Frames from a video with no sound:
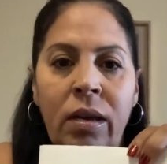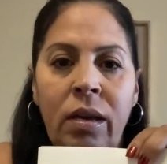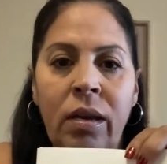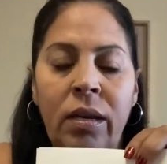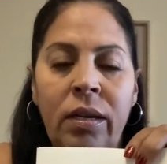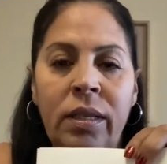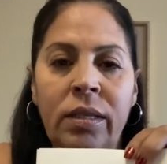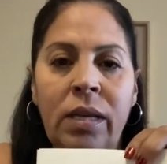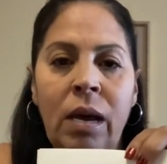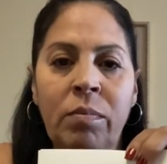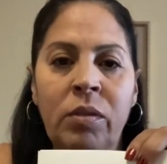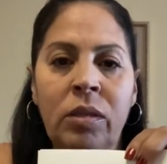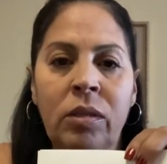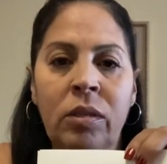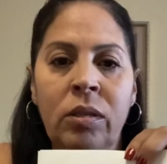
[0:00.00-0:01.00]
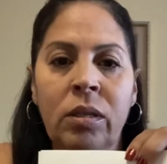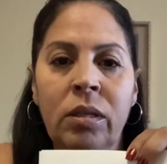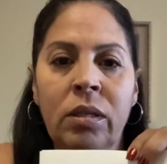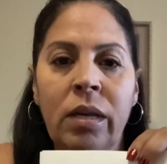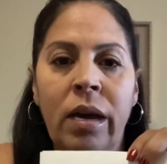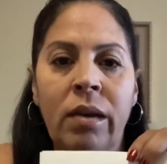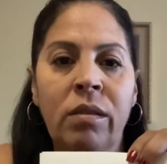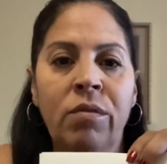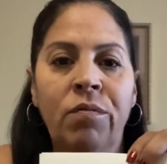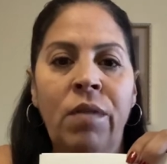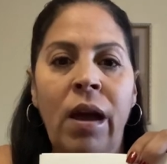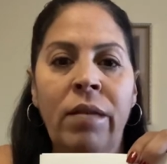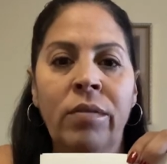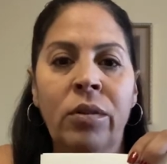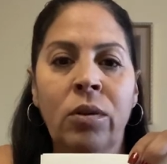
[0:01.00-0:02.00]
and it taps into this guy's
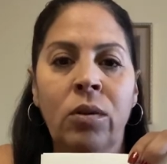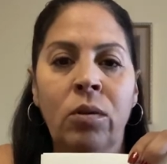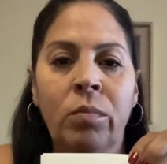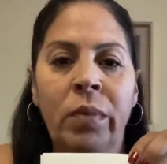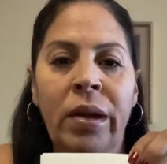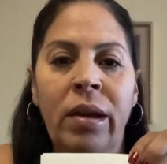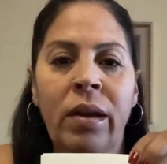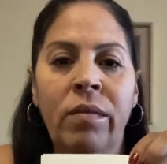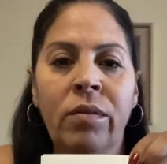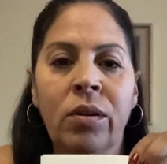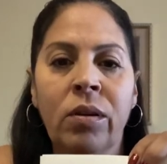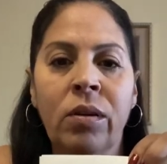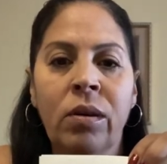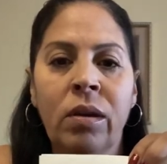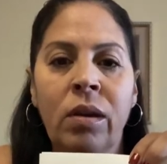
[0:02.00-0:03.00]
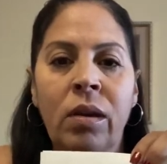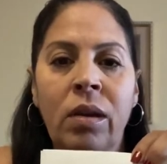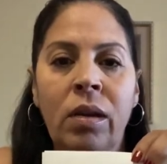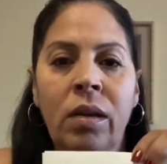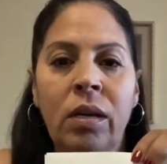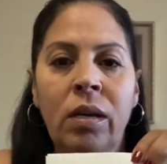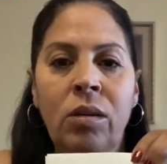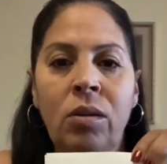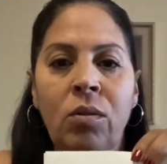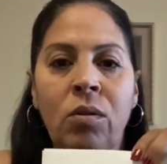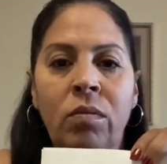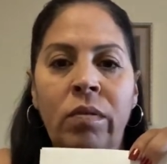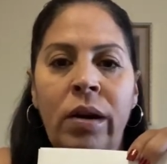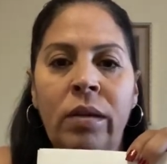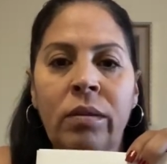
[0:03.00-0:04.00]
5-year-old behavior, and you go
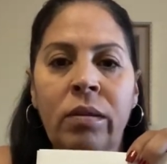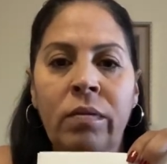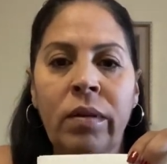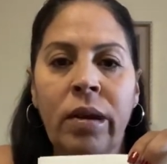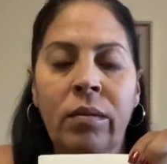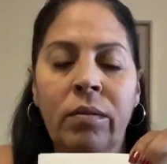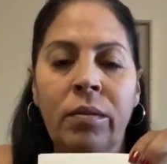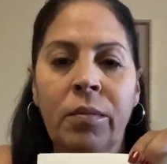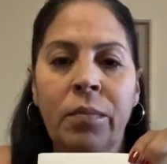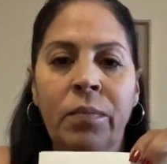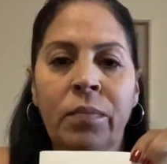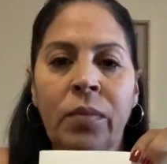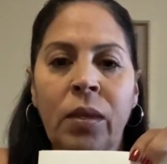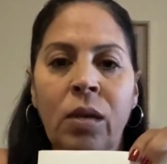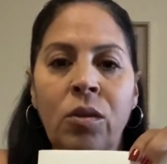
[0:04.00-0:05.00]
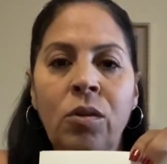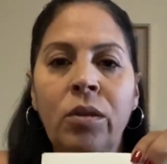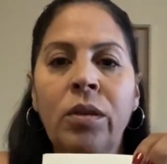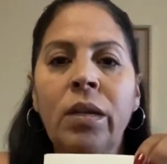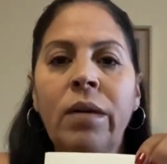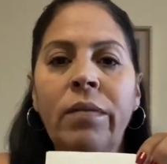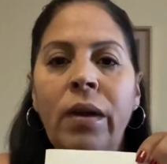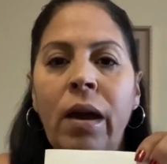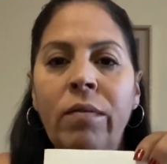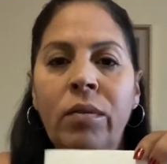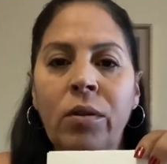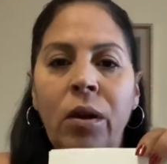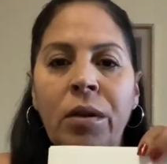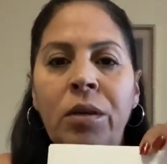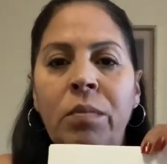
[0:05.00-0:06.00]
round and round. You could never have
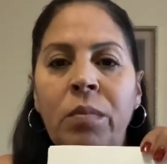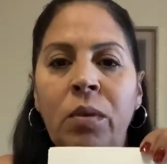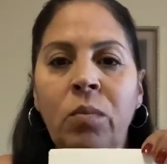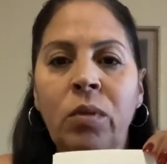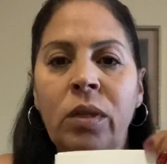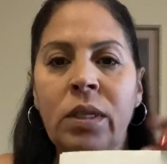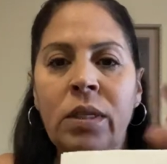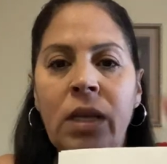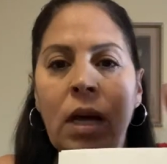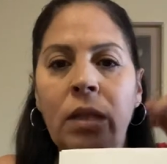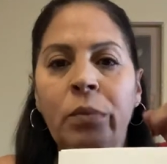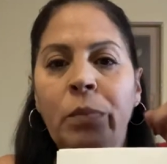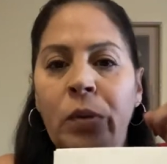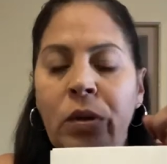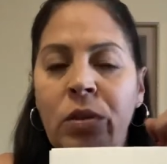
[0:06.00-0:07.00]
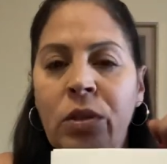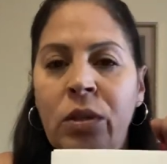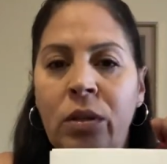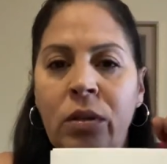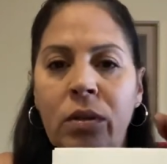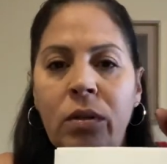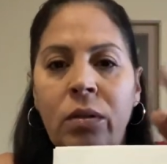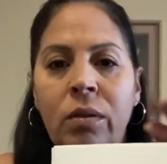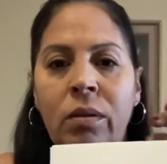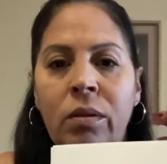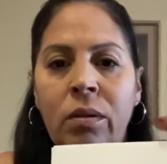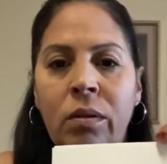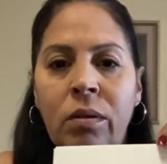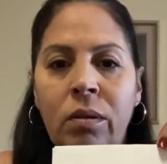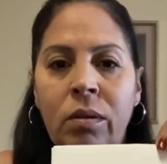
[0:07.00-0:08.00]
an argument with a solid person,
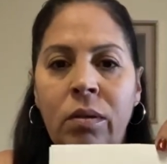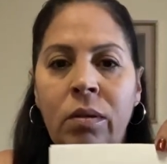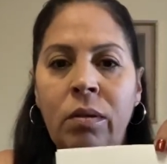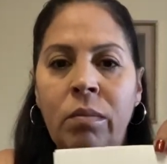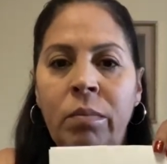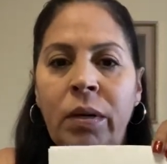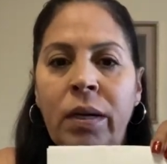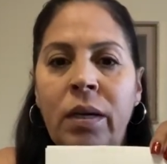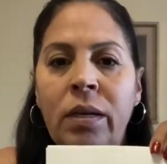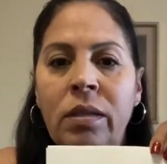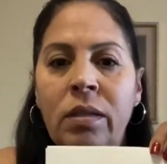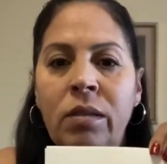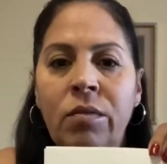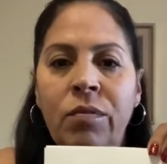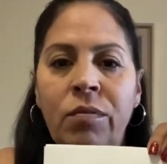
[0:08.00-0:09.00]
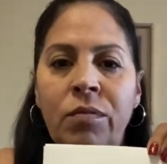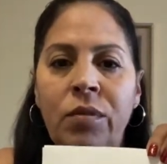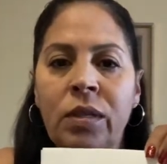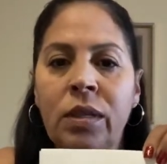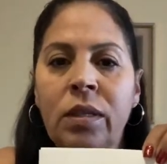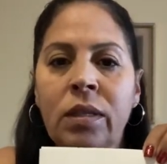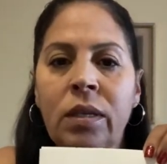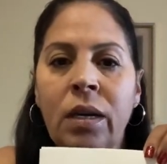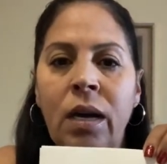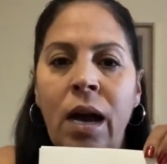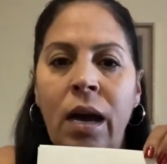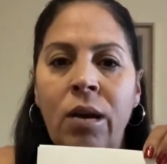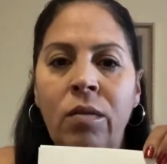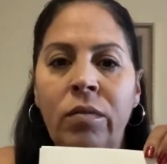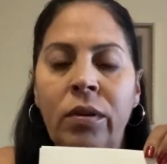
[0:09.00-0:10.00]
because if this
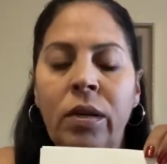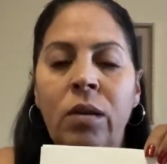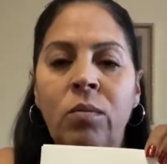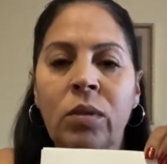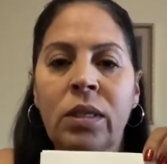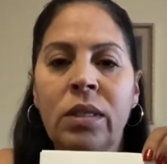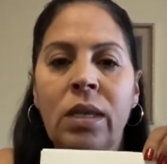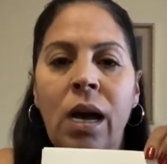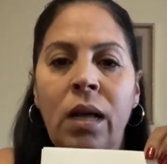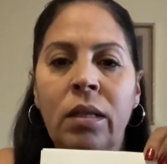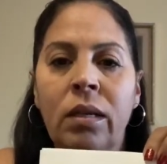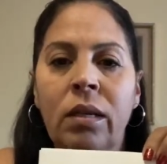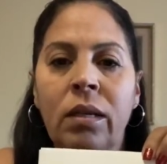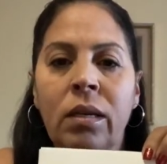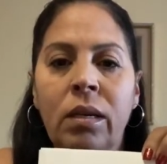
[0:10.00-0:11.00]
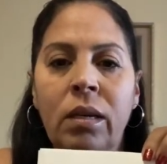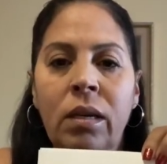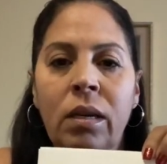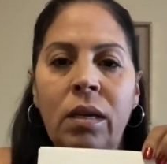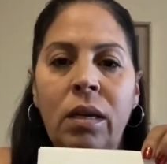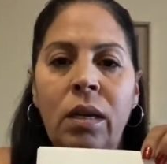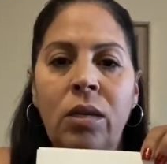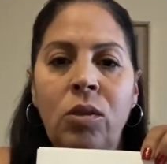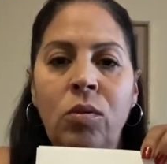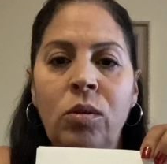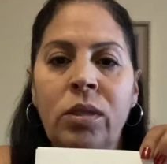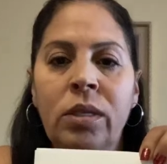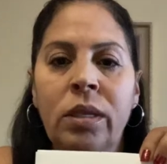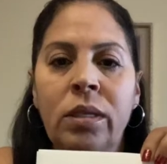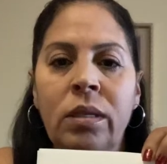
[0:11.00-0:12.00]
guy over here was solid and you
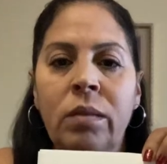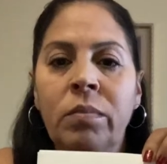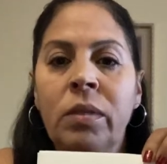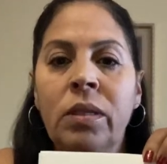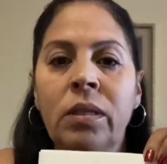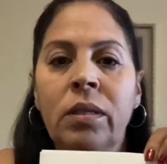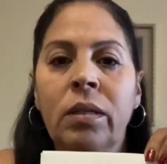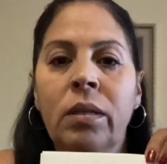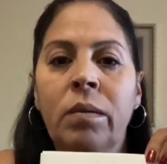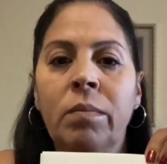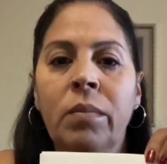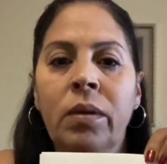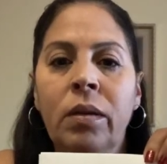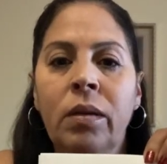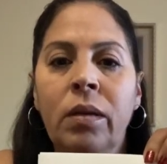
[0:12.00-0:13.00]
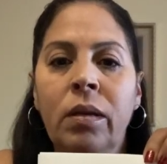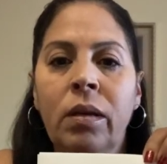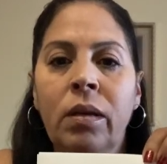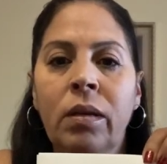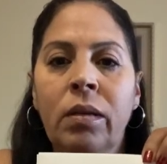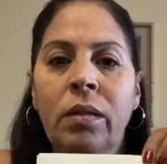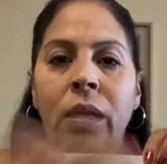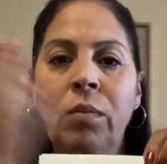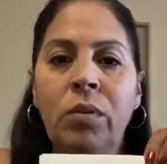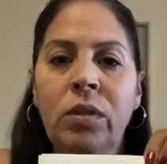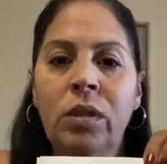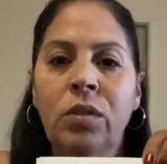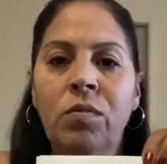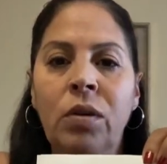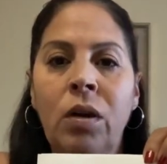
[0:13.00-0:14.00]
said something to them, they would
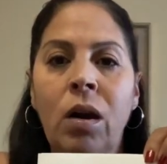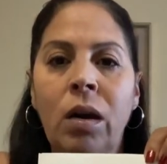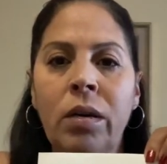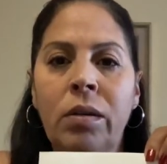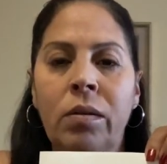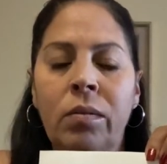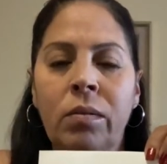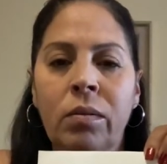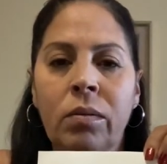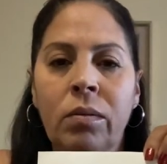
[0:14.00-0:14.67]
disregard you